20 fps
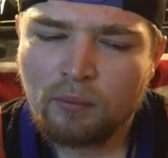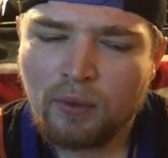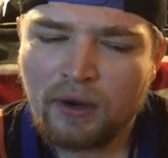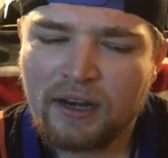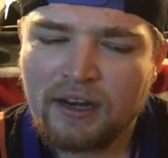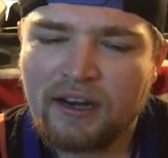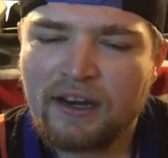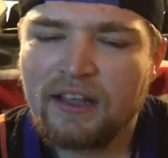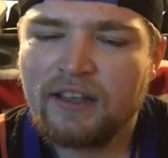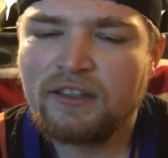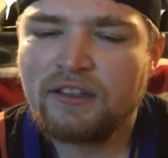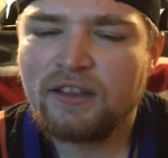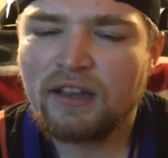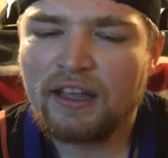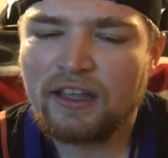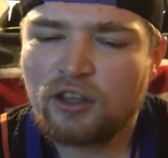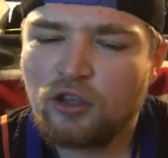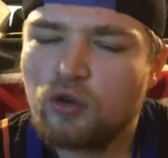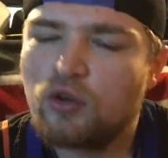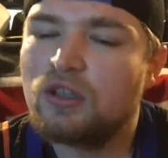but it is
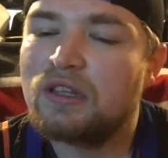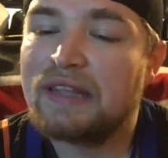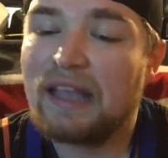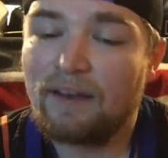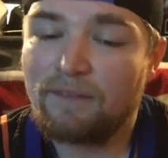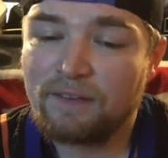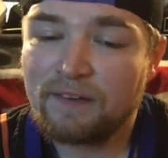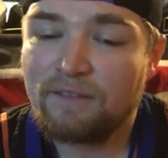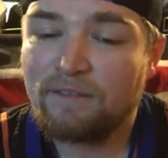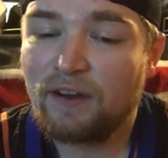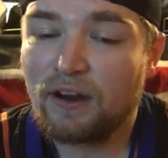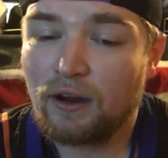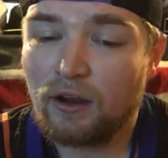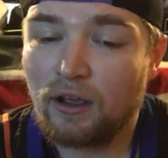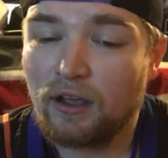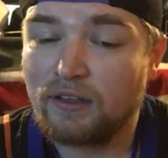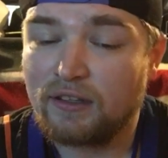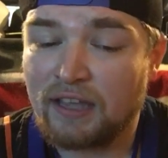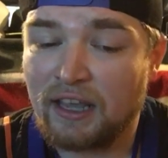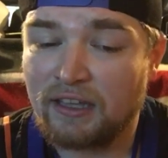like, you could definitely
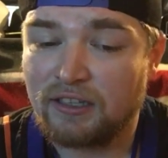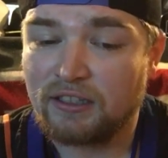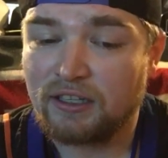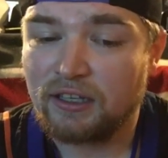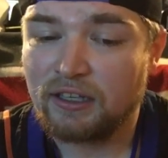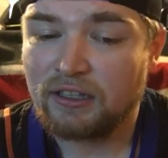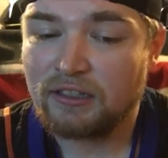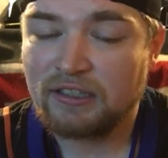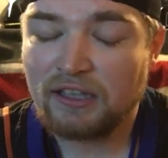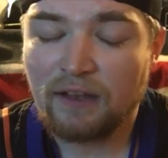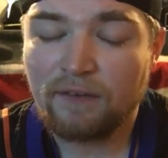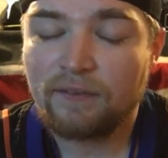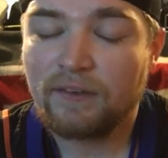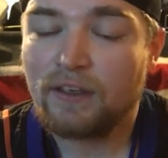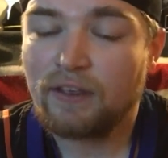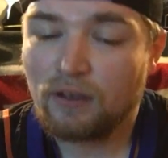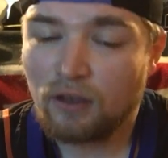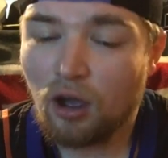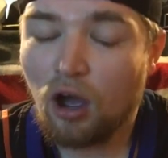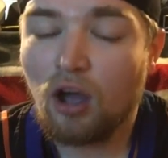taste it. It's
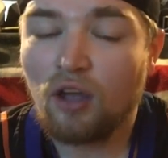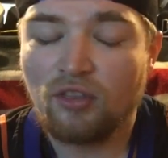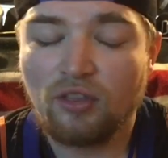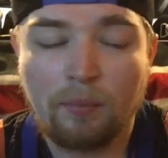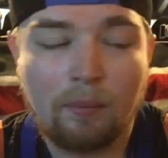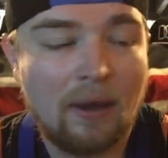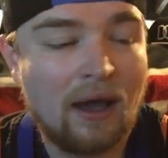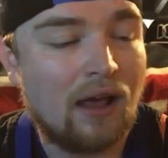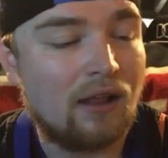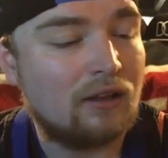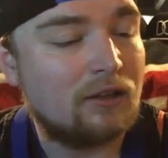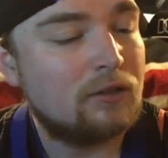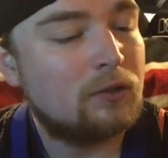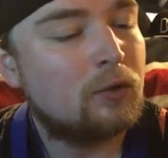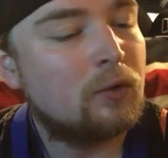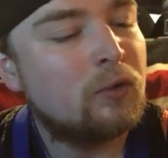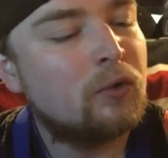definitely on the palate.